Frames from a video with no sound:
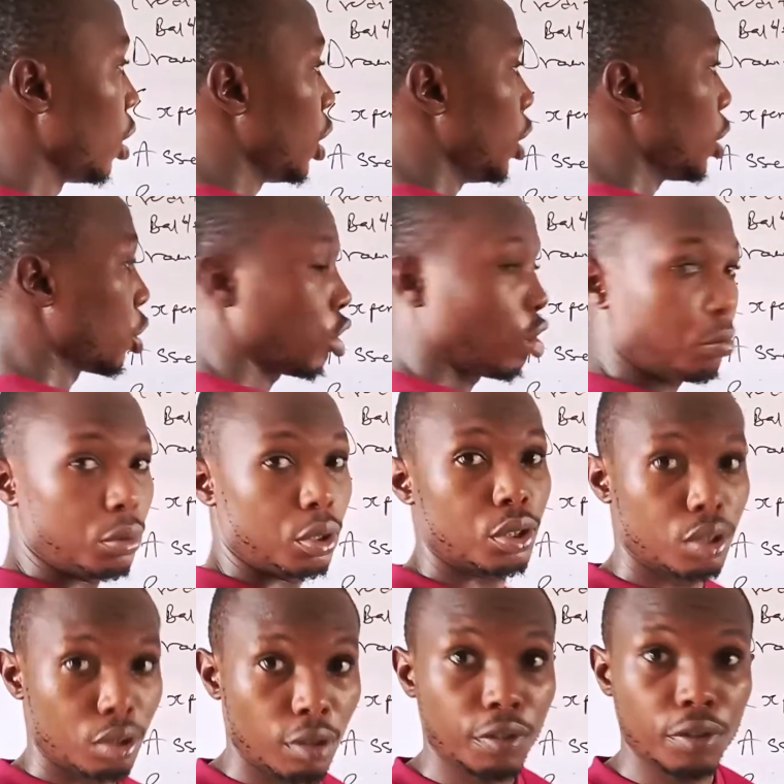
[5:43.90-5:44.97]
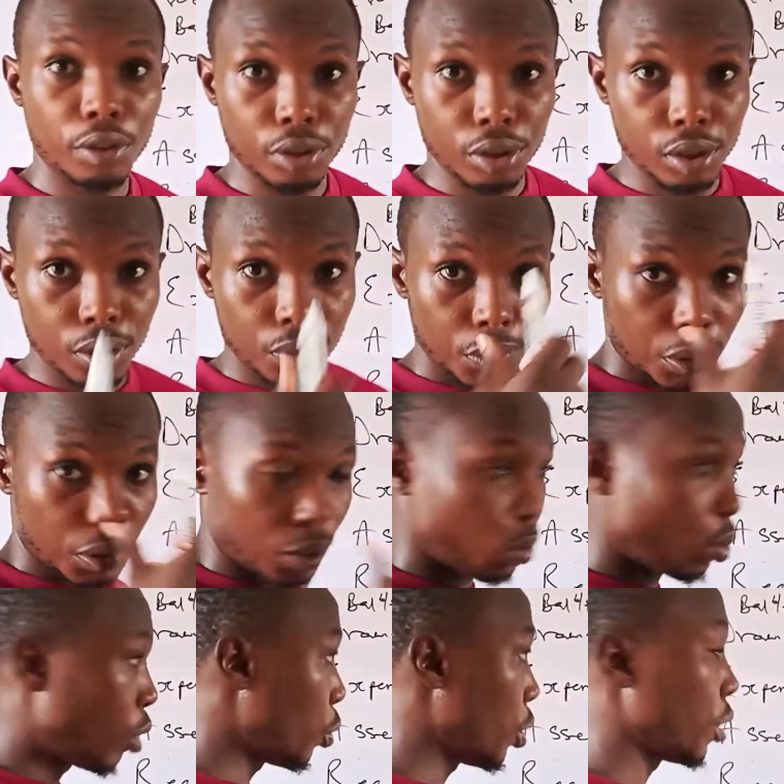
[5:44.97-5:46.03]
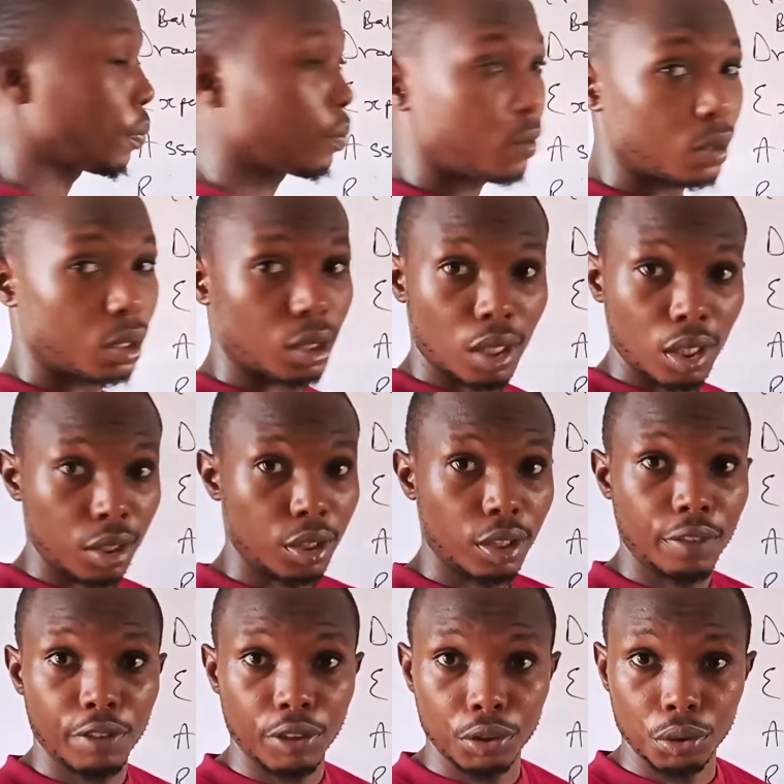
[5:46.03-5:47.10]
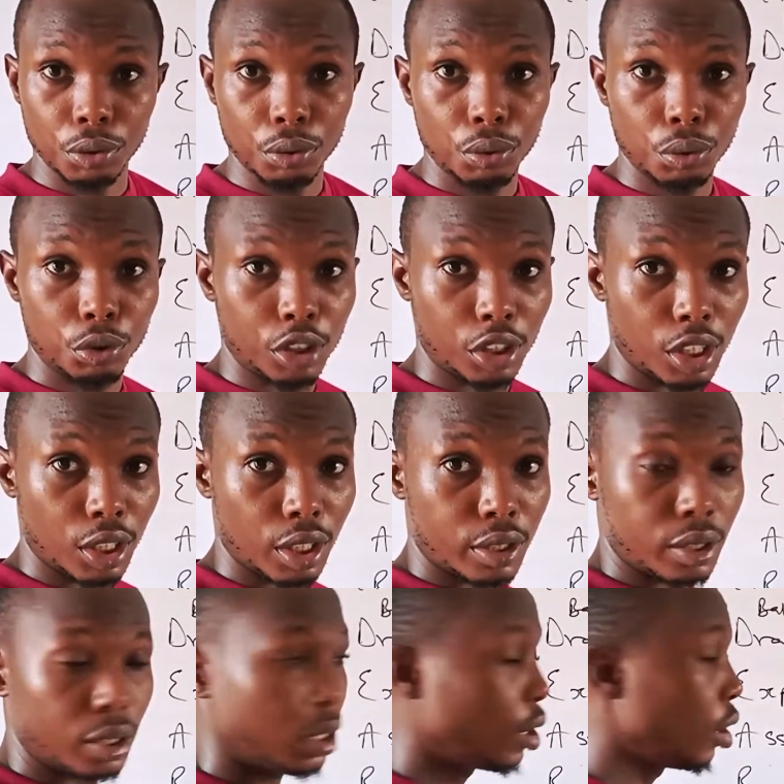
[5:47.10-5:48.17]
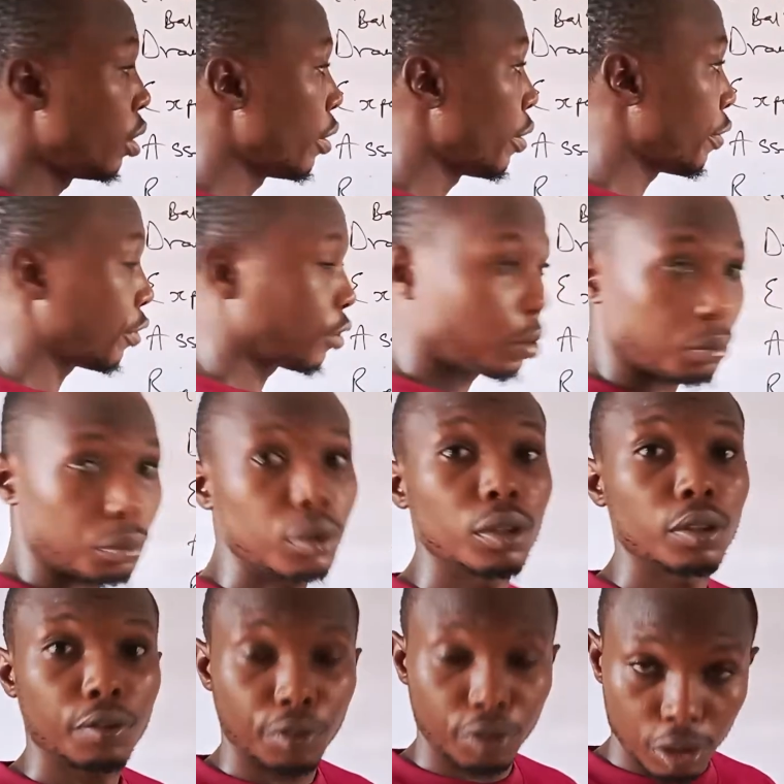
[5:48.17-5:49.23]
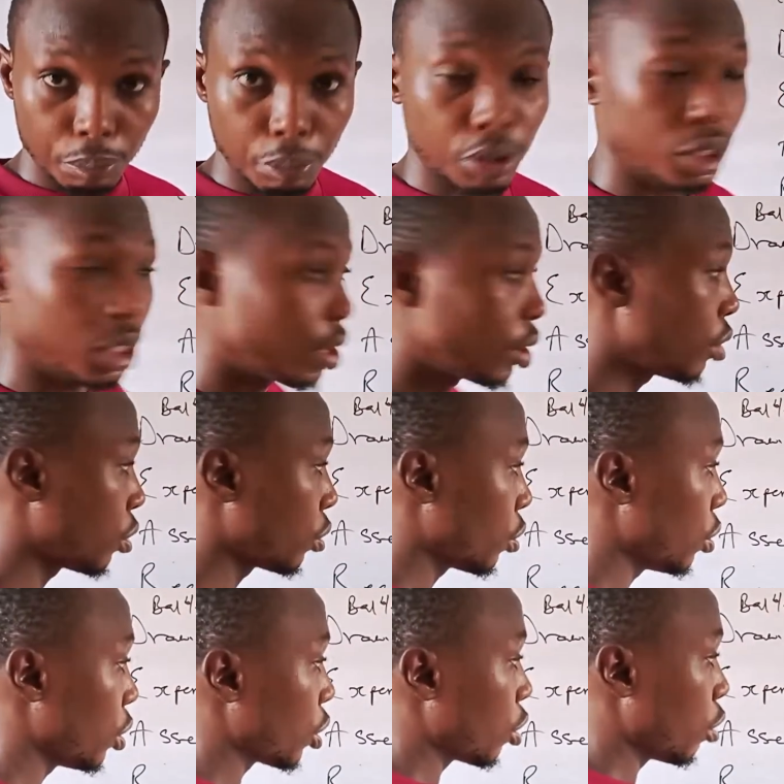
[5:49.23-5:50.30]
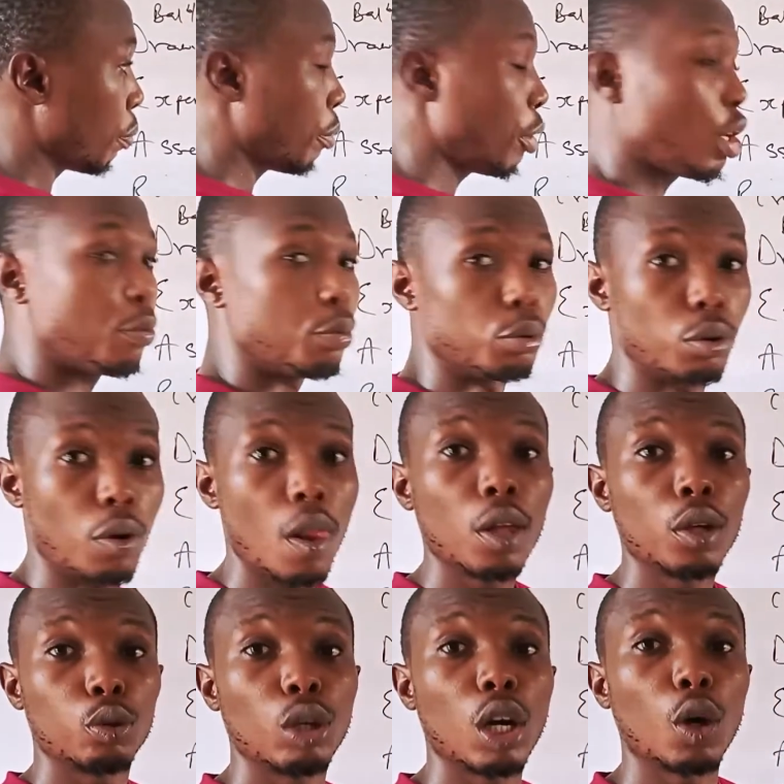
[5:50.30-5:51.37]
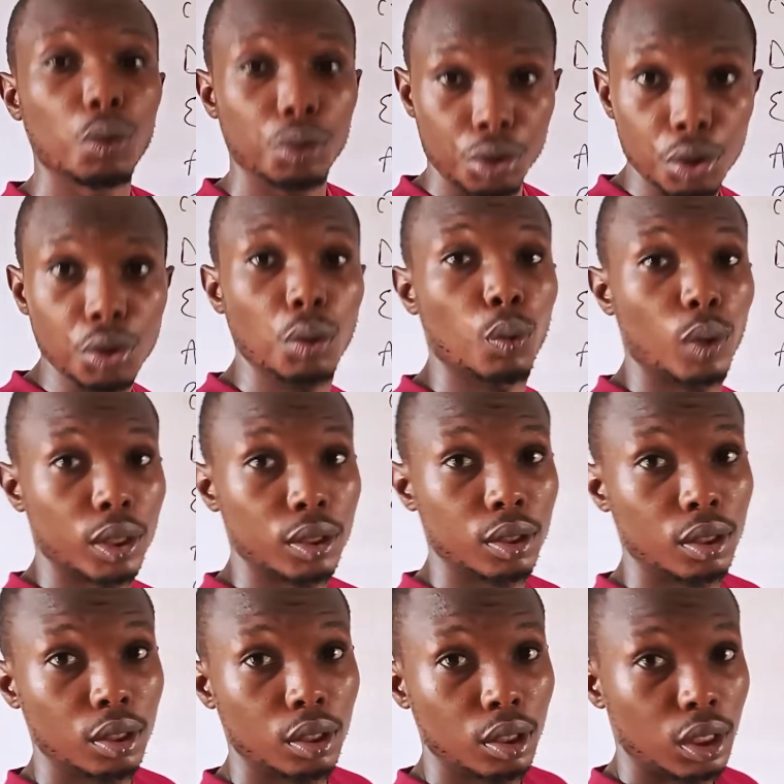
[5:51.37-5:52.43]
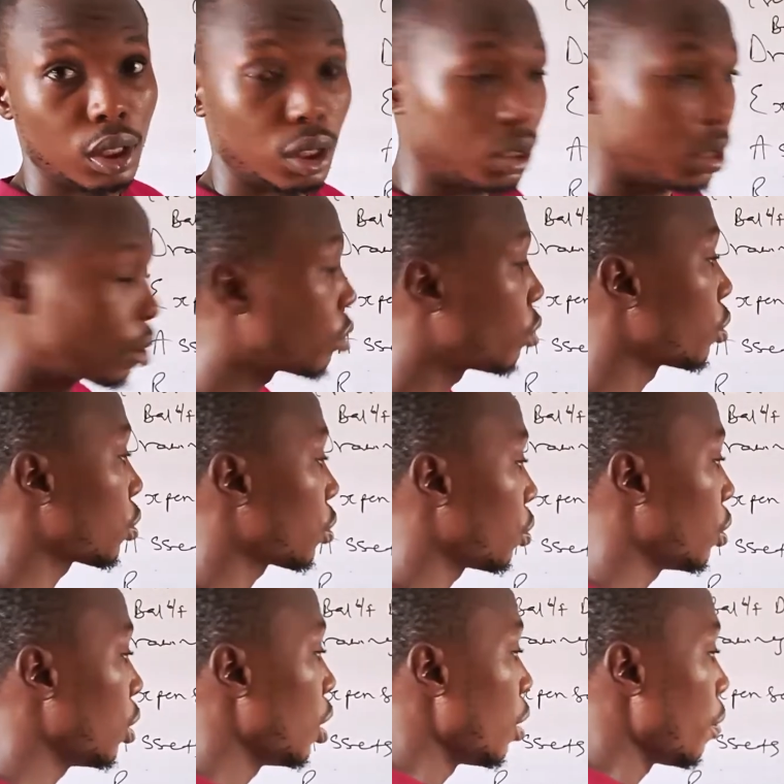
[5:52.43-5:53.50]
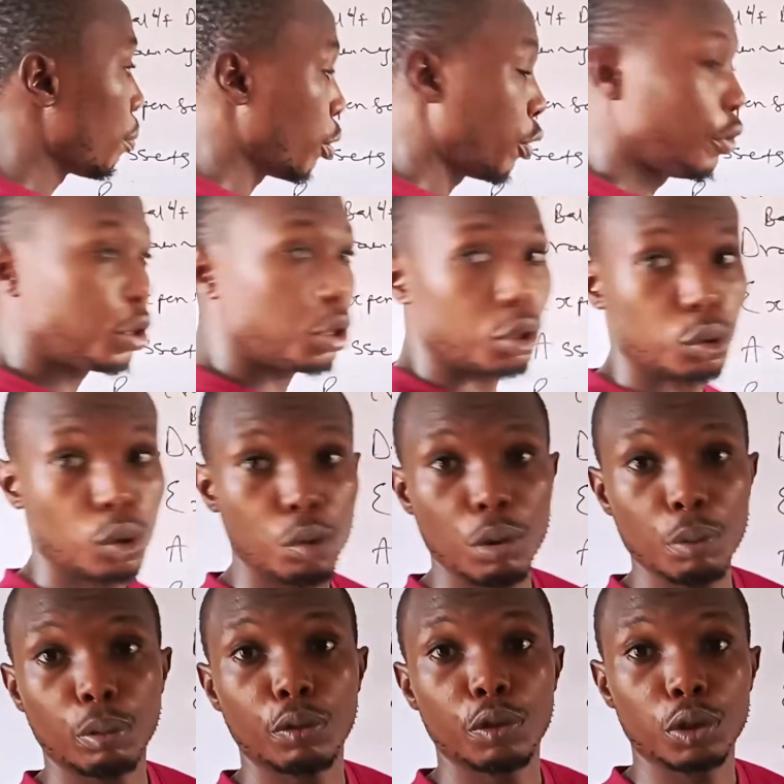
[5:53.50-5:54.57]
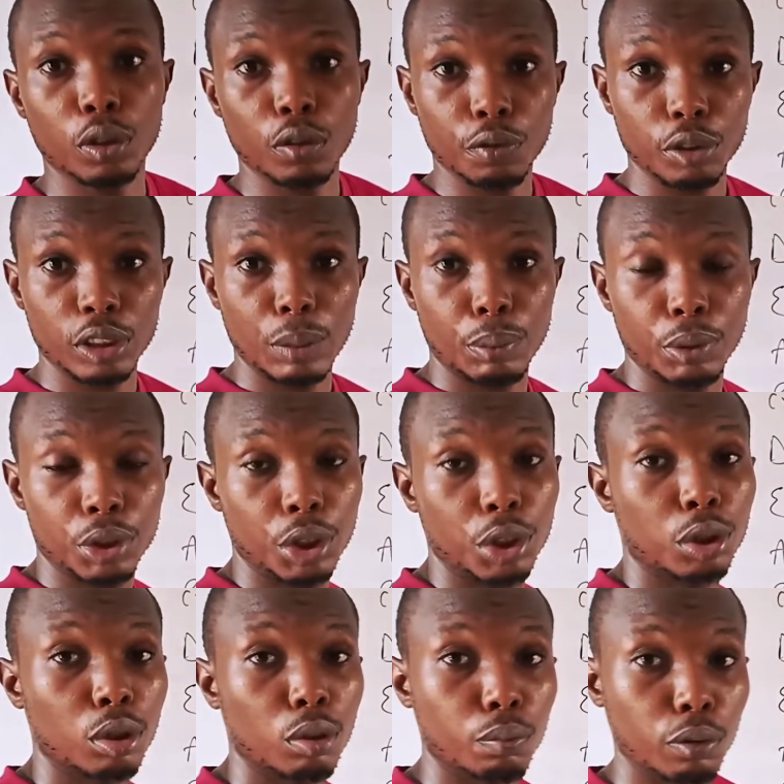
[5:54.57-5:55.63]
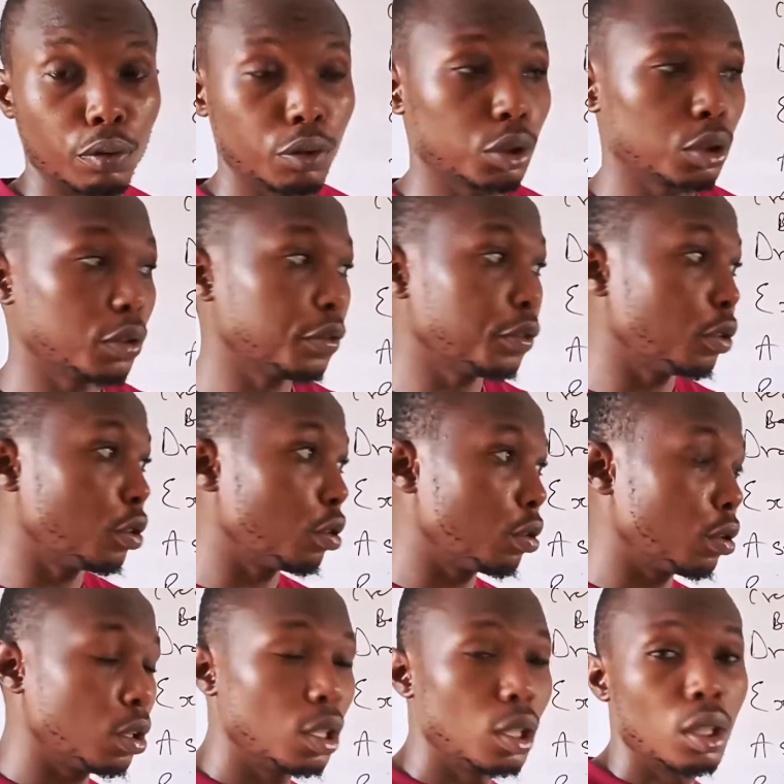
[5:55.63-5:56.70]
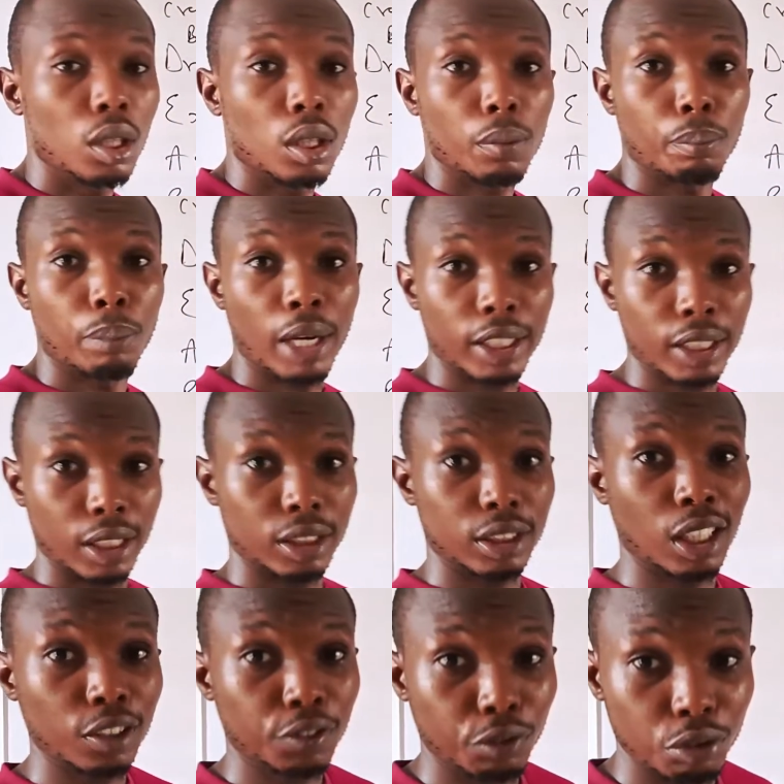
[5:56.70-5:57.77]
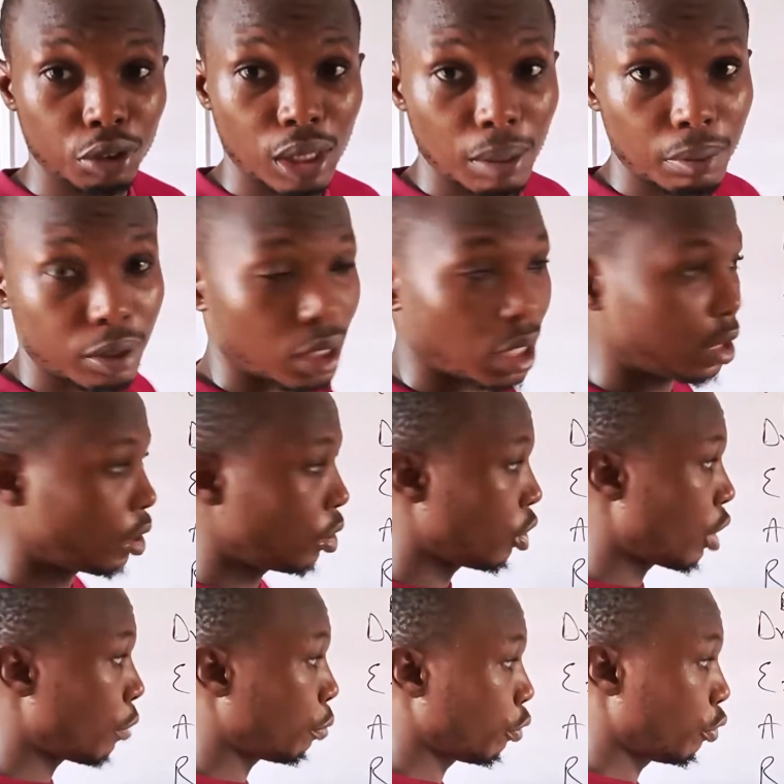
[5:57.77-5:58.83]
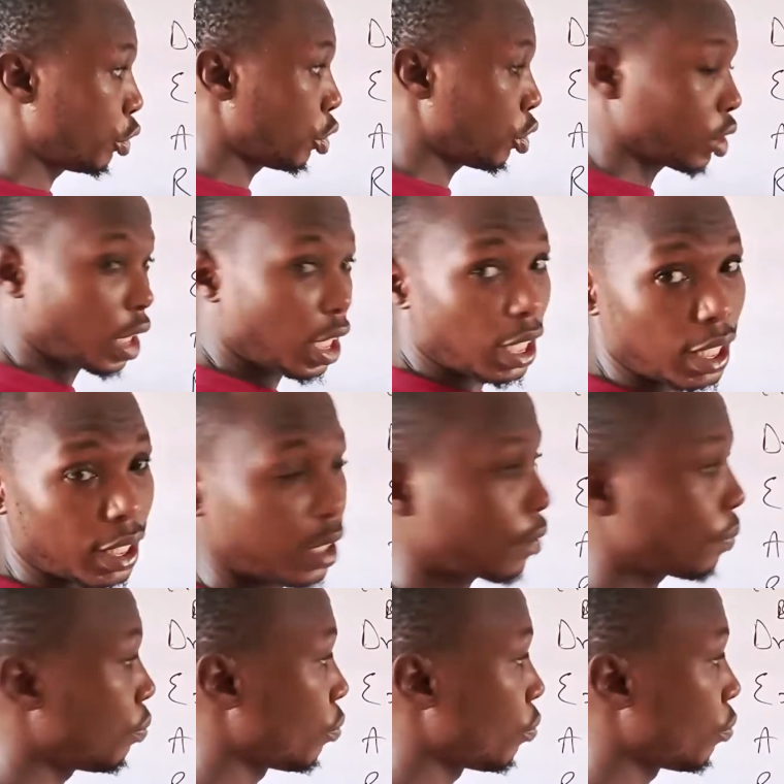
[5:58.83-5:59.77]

Income is, of course, is one way. Any revenue you generate from for the business is also income. Payable, you are owing someone, is also provisions. When you make provision for depreciation, provision for bad and doubtful debt, and any other provisions are like